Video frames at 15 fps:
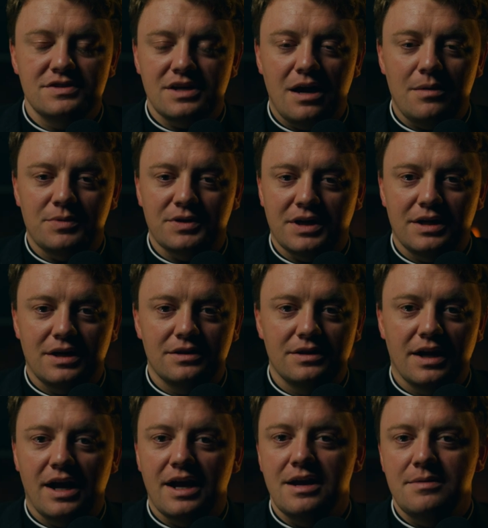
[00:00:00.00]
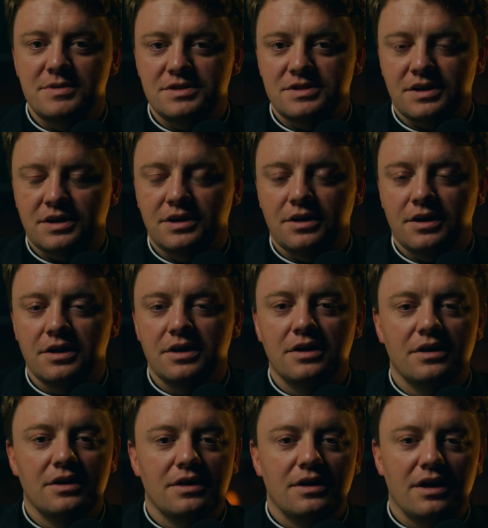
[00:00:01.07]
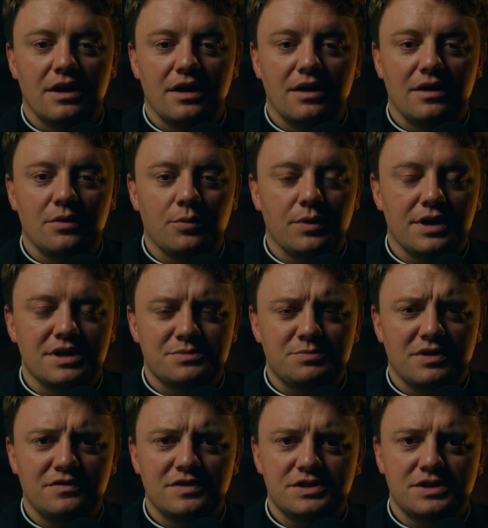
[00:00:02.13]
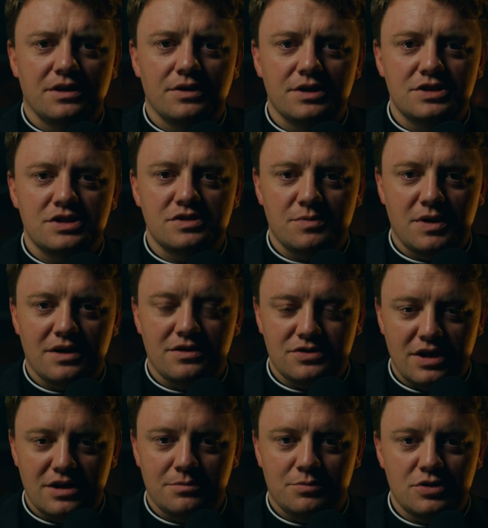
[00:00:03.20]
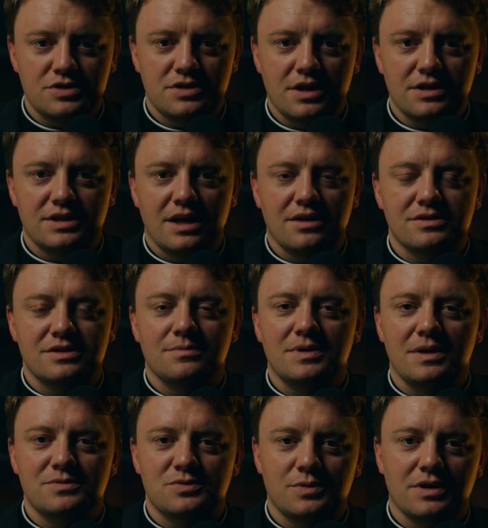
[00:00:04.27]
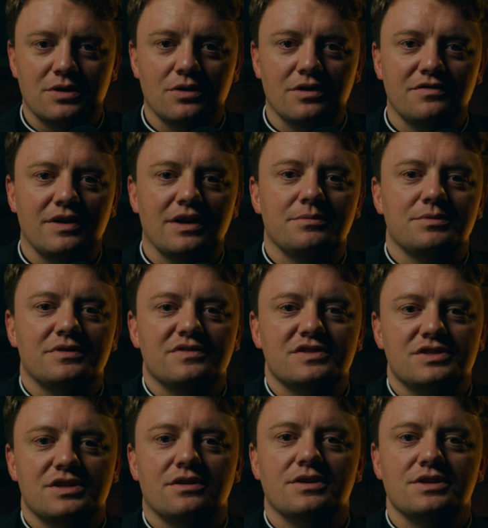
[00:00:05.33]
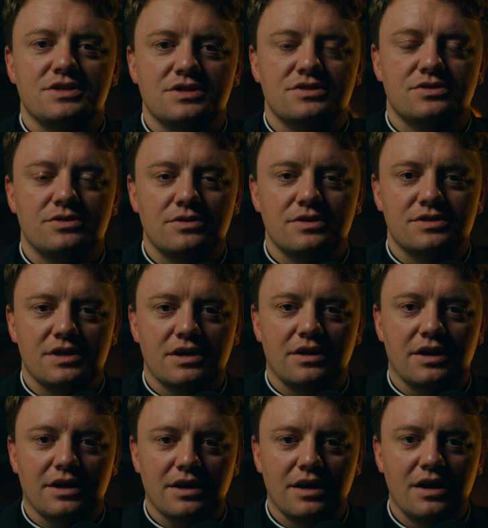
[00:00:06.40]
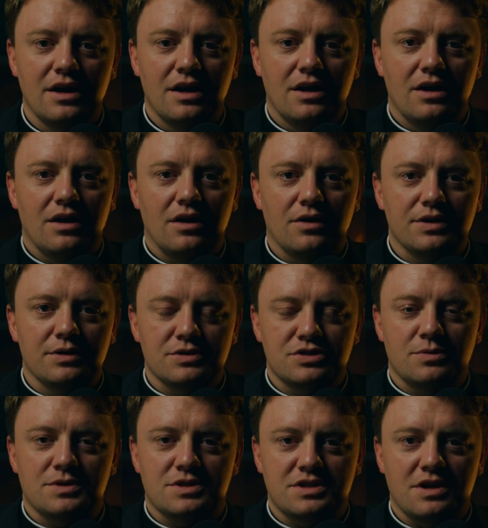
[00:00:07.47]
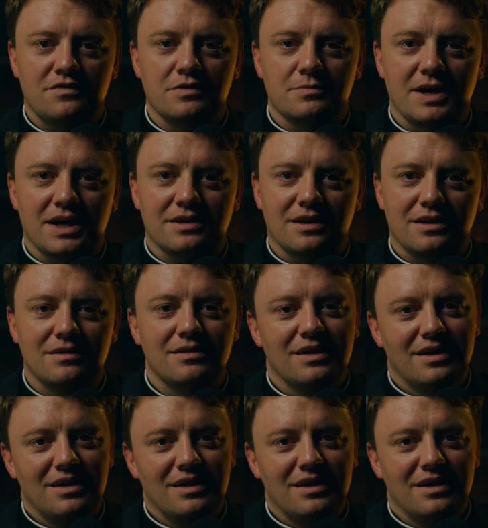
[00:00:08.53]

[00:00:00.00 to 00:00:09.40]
is complicated, that I am insecure. Whereas previous generations might have tried to push that down. Sometimes we glorify previous generations too, to say like, oh, they were so much tougher back then.